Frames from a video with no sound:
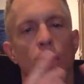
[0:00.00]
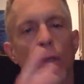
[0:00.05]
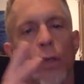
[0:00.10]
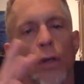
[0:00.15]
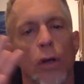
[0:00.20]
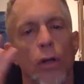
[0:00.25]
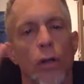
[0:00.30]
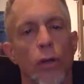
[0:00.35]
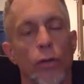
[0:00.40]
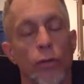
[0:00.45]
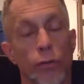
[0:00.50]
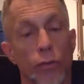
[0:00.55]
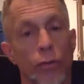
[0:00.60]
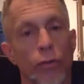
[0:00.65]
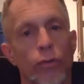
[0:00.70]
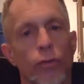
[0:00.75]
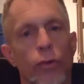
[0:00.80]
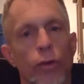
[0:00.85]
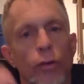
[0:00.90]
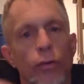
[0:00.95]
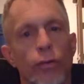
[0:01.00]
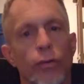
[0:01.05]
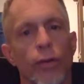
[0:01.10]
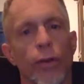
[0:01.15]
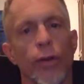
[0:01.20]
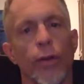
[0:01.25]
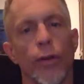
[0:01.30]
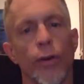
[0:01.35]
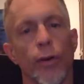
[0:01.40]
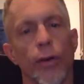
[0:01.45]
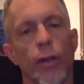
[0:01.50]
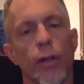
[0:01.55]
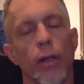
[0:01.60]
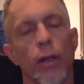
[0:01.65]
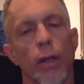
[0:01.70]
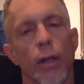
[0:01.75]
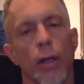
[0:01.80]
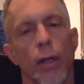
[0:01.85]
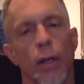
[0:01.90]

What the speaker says: called Los Sucios, the Dirty.